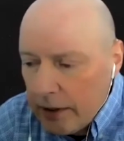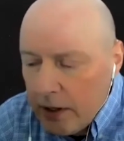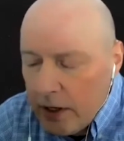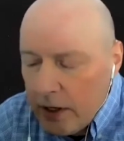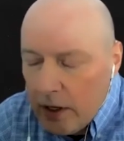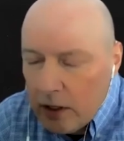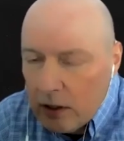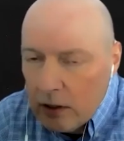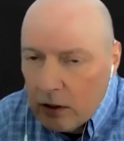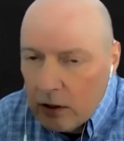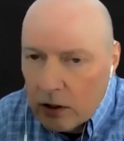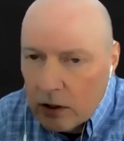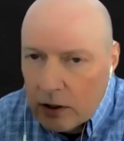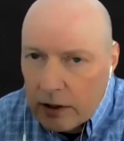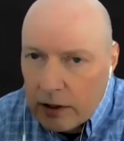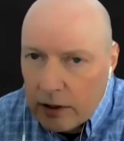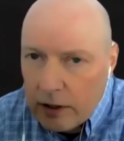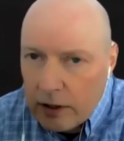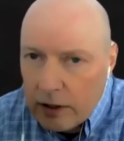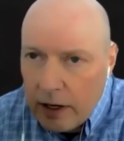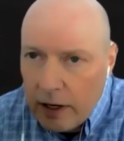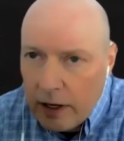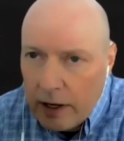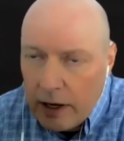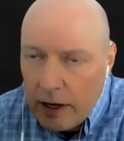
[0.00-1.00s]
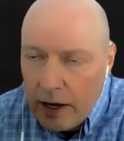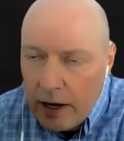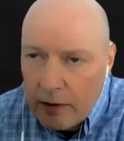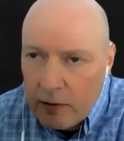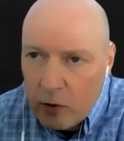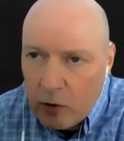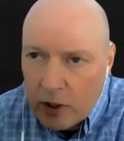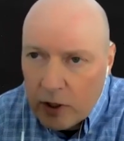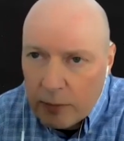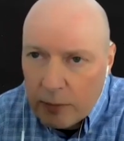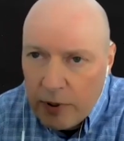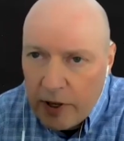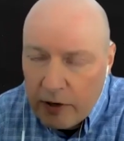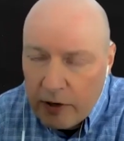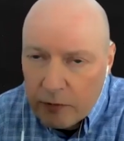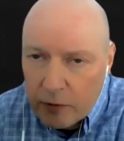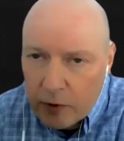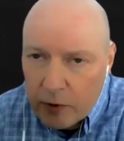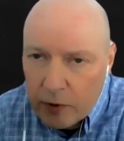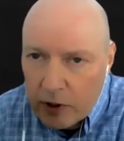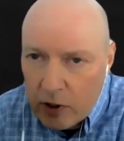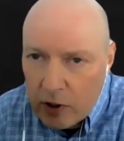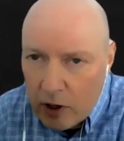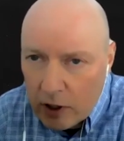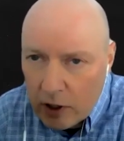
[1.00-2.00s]
look, I only pay
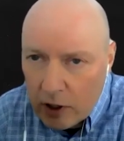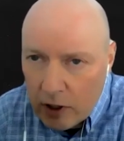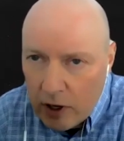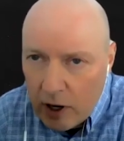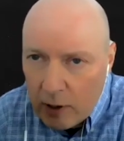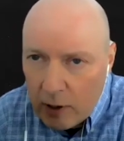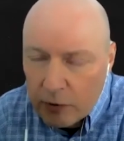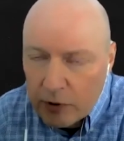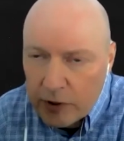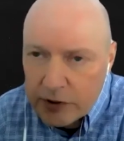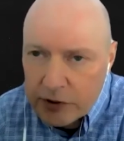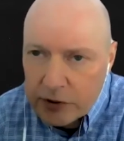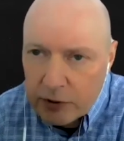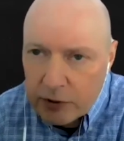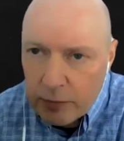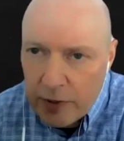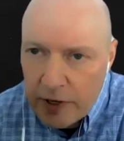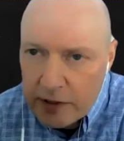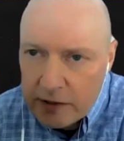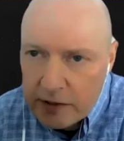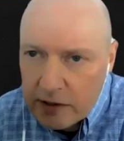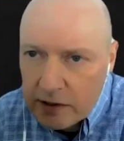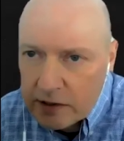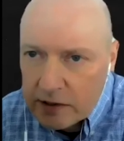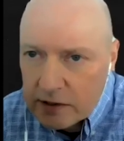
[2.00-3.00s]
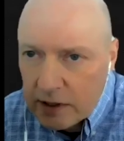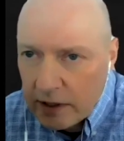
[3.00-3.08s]
for it on an operational basis.